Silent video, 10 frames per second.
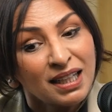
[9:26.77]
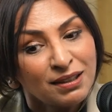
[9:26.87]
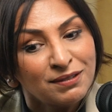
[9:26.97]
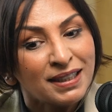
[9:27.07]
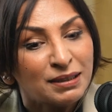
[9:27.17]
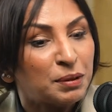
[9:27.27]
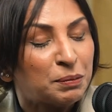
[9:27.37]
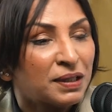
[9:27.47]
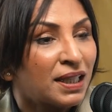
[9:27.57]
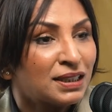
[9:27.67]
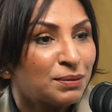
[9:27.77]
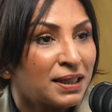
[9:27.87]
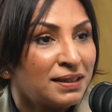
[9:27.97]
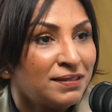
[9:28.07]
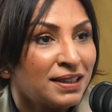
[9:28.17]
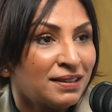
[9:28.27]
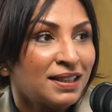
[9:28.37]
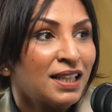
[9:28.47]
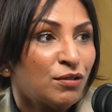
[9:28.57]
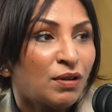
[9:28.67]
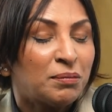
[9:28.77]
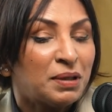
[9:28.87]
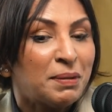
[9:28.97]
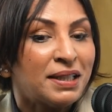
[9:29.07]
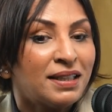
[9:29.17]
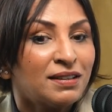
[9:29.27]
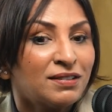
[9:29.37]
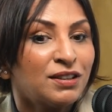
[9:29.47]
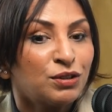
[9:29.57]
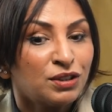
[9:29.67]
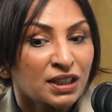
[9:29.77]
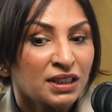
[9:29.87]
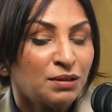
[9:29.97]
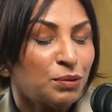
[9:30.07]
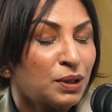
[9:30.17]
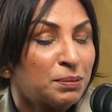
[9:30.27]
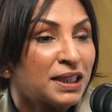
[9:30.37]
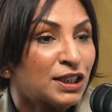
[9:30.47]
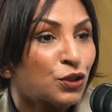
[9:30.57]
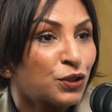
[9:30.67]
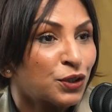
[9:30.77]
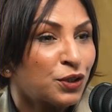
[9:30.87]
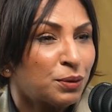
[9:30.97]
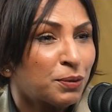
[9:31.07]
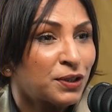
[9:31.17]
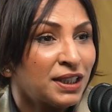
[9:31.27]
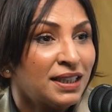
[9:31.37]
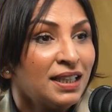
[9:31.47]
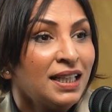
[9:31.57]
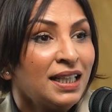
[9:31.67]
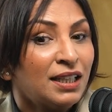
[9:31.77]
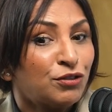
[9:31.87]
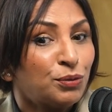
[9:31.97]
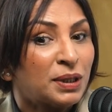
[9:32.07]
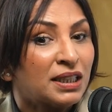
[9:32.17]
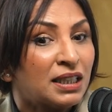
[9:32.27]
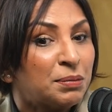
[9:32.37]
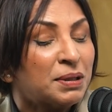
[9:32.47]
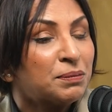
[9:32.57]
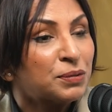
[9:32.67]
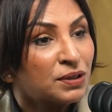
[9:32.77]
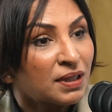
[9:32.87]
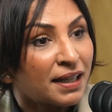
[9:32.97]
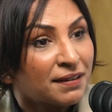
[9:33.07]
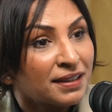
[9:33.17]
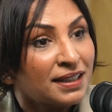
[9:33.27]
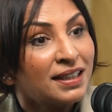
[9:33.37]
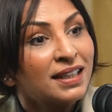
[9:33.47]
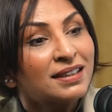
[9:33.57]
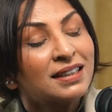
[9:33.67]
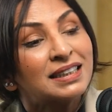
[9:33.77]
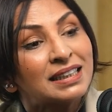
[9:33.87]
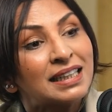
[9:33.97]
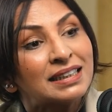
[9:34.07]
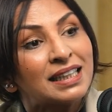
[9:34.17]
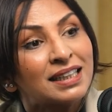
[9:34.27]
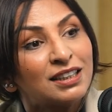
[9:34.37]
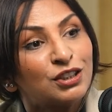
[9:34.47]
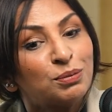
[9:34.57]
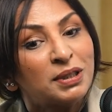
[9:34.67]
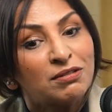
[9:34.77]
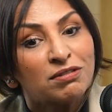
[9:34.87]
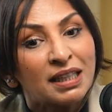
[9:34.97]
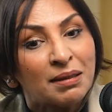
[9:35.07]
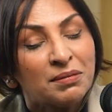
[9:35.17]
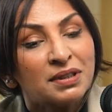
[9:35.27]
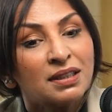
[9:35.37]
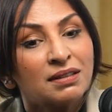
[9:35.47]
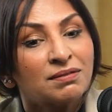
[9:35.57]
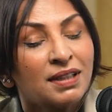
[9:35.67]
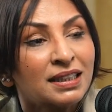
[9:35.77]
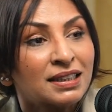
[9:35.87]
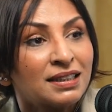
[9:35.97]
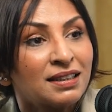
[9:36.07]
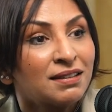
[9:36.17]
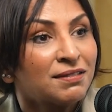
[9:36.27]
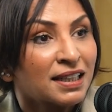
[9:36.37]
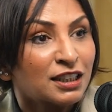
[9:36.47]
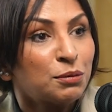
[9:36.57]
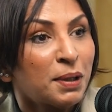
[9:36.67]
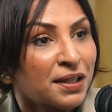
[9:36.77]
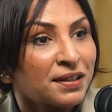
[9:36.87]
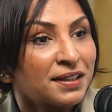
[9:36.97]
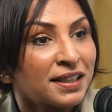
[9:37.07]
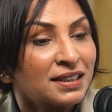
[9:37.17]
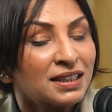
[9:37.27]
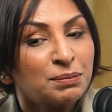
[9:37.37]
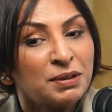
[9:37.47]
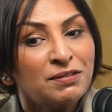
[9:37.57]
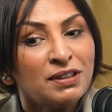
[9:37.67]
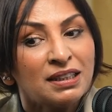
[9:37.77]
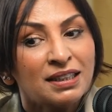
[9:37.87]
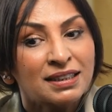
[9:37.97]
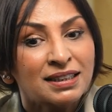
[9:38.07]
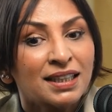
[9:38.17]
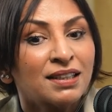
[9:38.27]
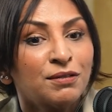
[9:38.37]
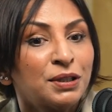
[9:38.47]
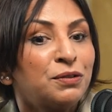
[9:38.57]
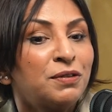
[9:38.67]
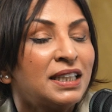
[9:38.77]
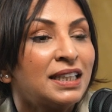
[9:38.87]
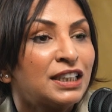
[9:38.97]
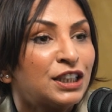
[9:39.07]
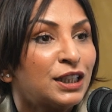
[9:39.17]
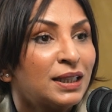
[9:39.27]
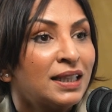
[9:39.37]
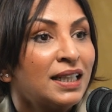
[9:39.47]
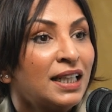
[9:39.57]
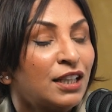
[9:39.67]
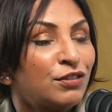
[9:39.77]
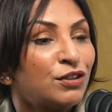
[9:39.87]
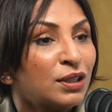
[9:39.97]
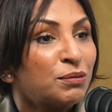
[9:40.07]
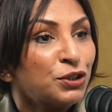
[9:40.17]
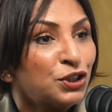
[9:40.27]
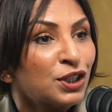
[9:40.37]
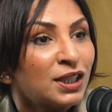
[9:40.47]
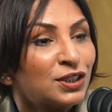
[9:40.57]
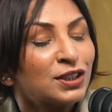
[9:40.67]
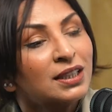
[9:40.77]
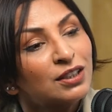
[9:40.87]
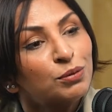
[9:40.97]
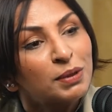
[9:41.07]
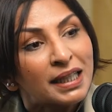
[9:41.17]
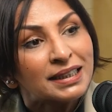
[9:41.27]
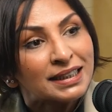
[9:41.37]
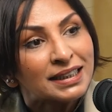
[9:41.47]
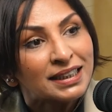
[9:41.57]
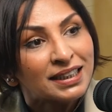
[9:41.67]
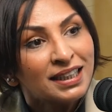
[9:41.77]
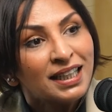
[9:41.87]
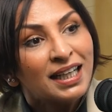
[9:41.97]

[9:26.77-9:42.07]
I advise people that as well, even in family med, that look, your skin's the biggest organ on your body. If we can keep it healthy, then it's less likely to be inflamed, infected, and affected by other things. It's even things like when you're very itchy, if you can moisturize your skin, you'll be less itchy.